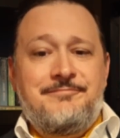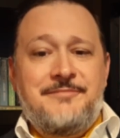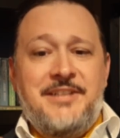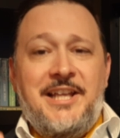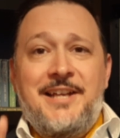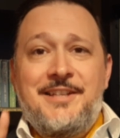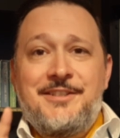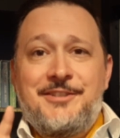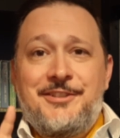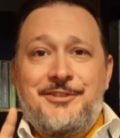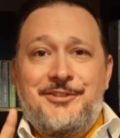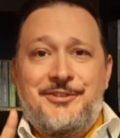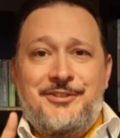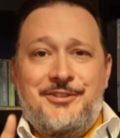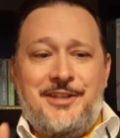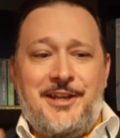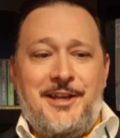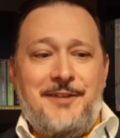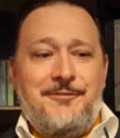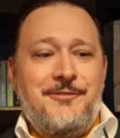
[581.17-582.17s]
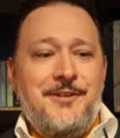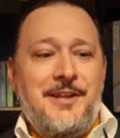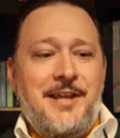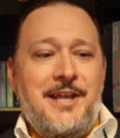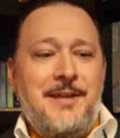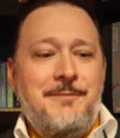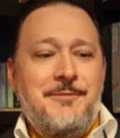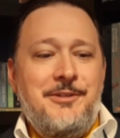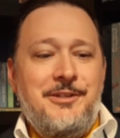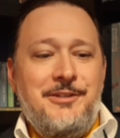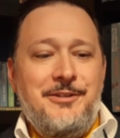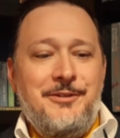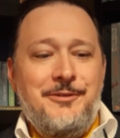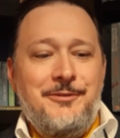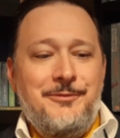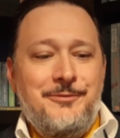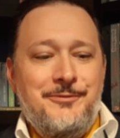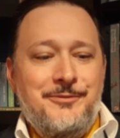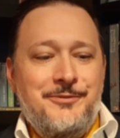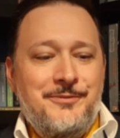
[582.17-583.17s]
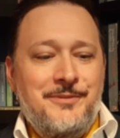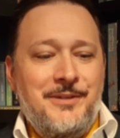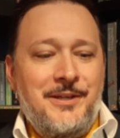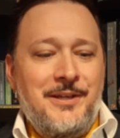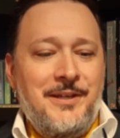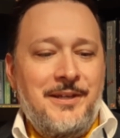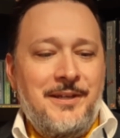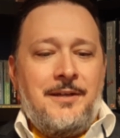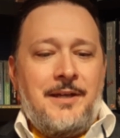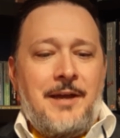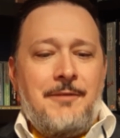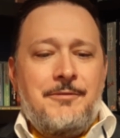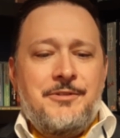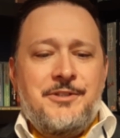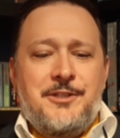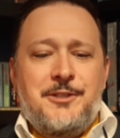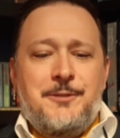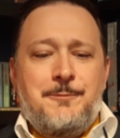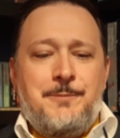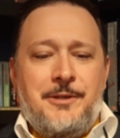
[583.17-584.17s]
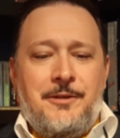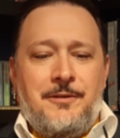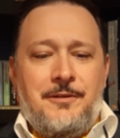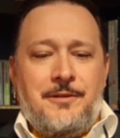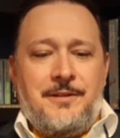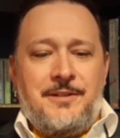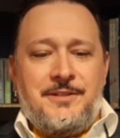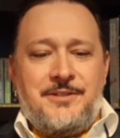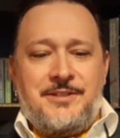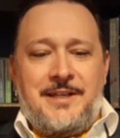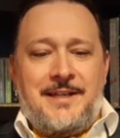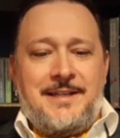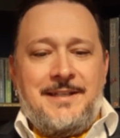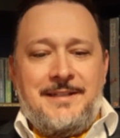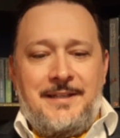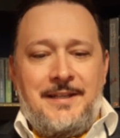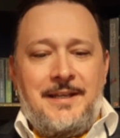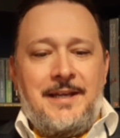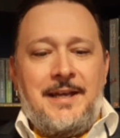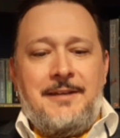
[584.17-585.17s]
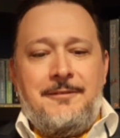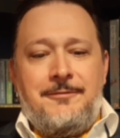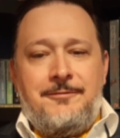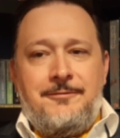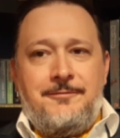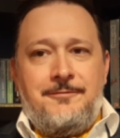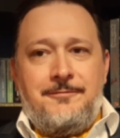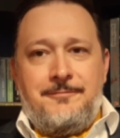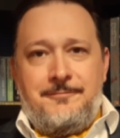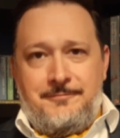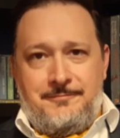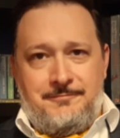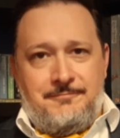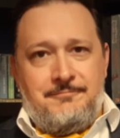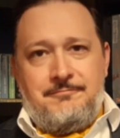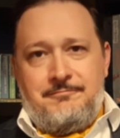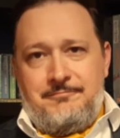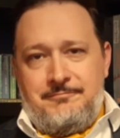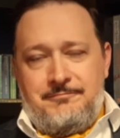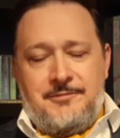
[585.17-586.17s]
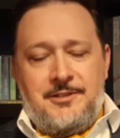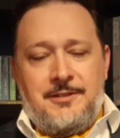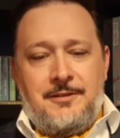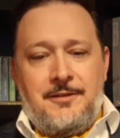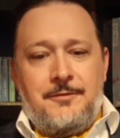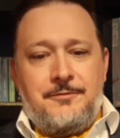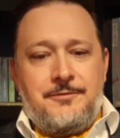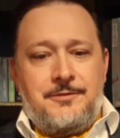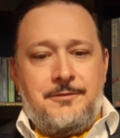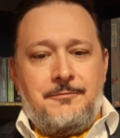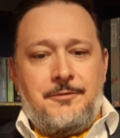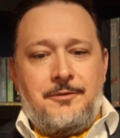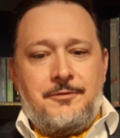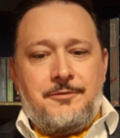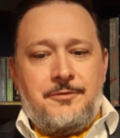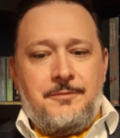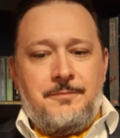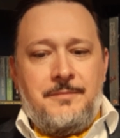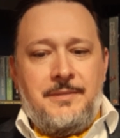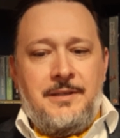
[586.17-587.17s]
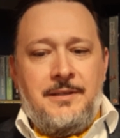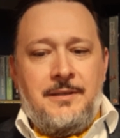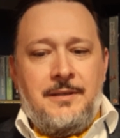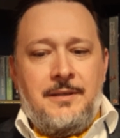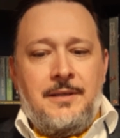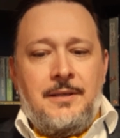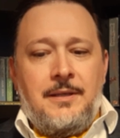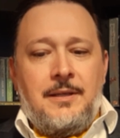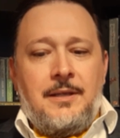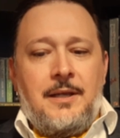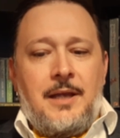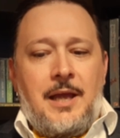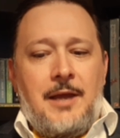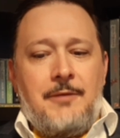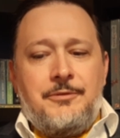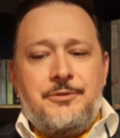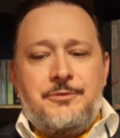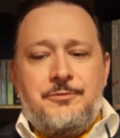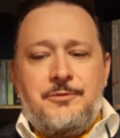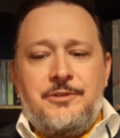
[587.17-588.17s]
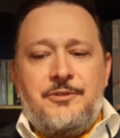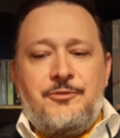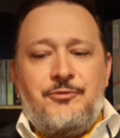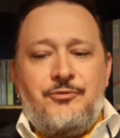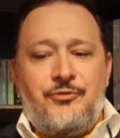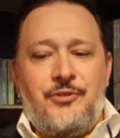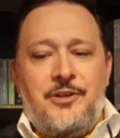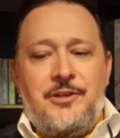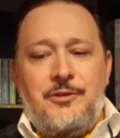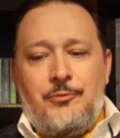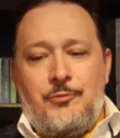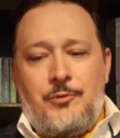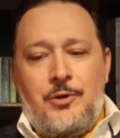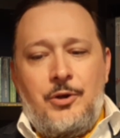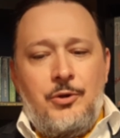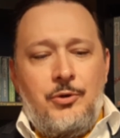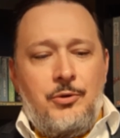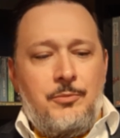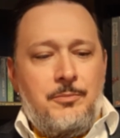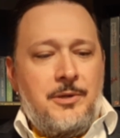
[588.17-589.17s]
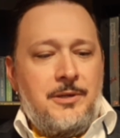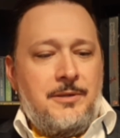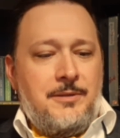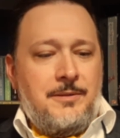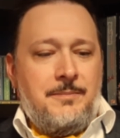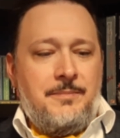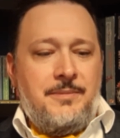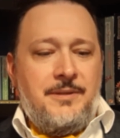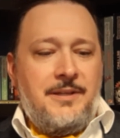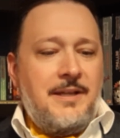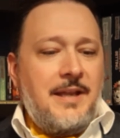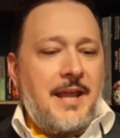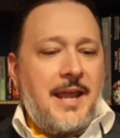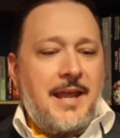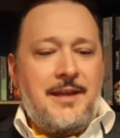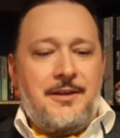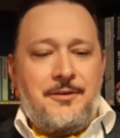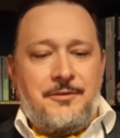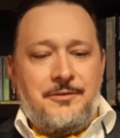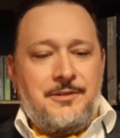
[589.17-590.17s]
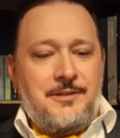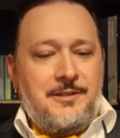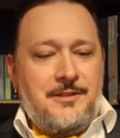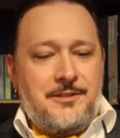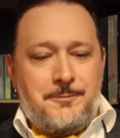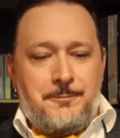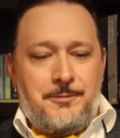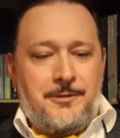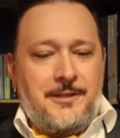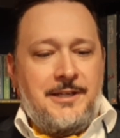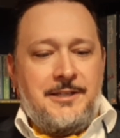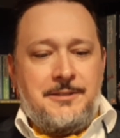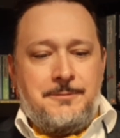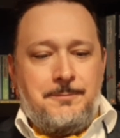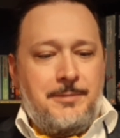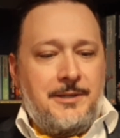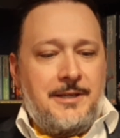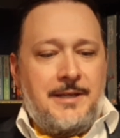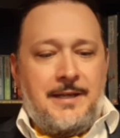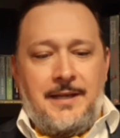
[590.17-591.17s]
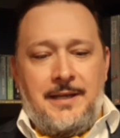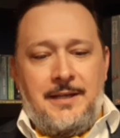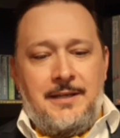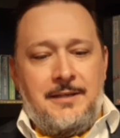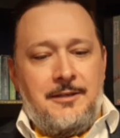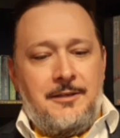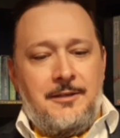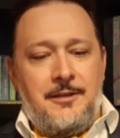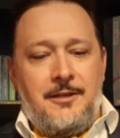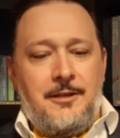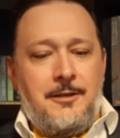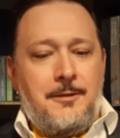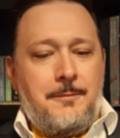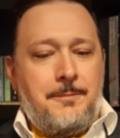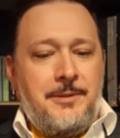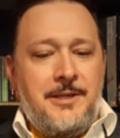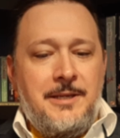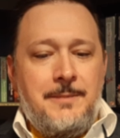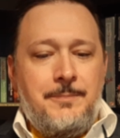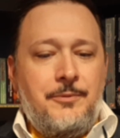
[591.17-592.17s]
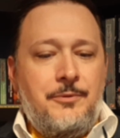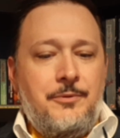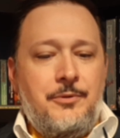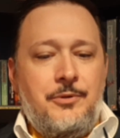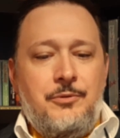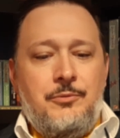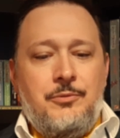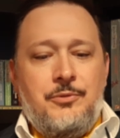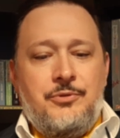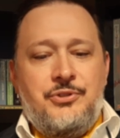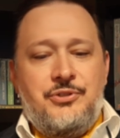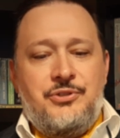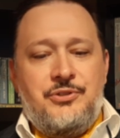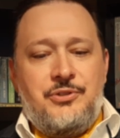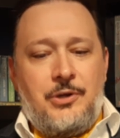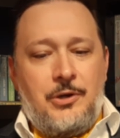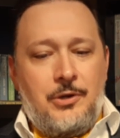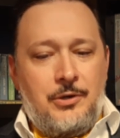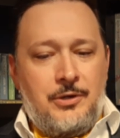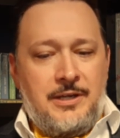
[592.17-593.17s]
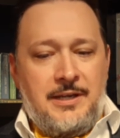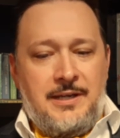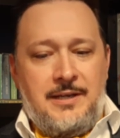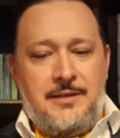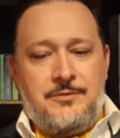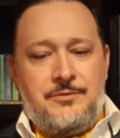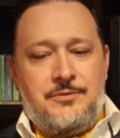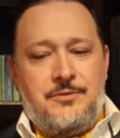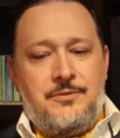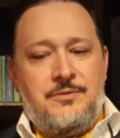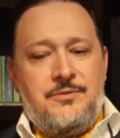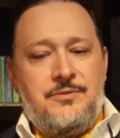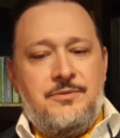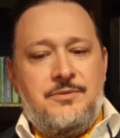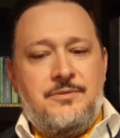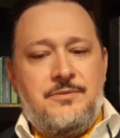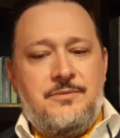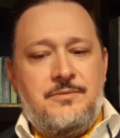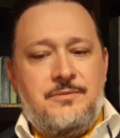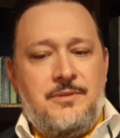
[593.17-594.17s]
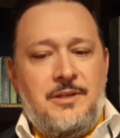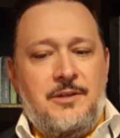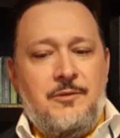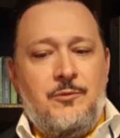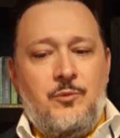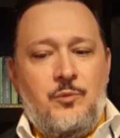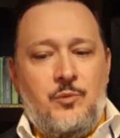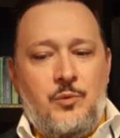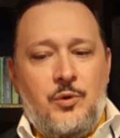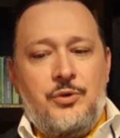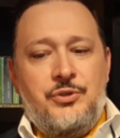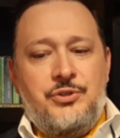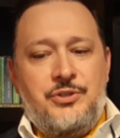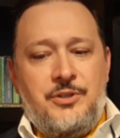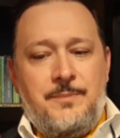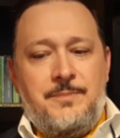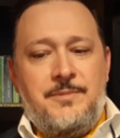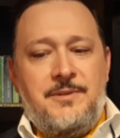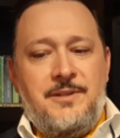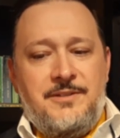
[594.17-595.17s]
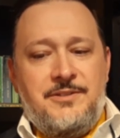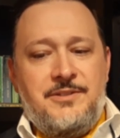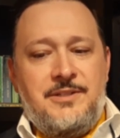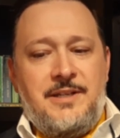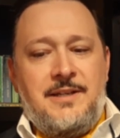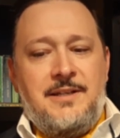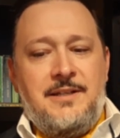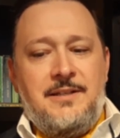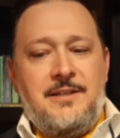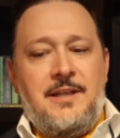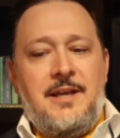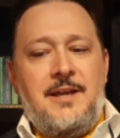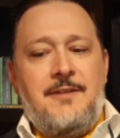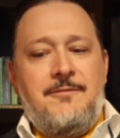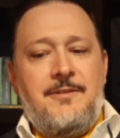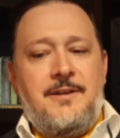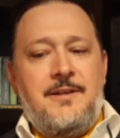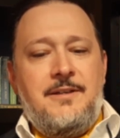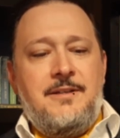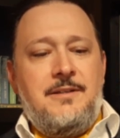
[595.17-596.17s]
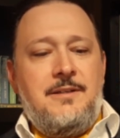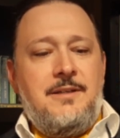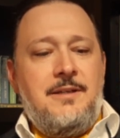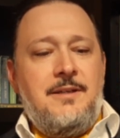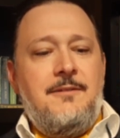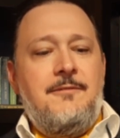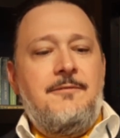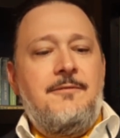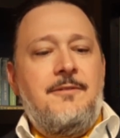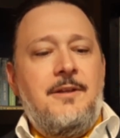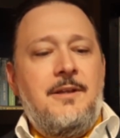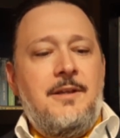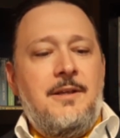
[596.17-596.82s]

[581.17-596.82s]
That is a safe name to use. I was a spirit of the second life to those that worship me. I was once free to roam, but then anchored to this place by a people who were stargazers and worshiped the second life I could give.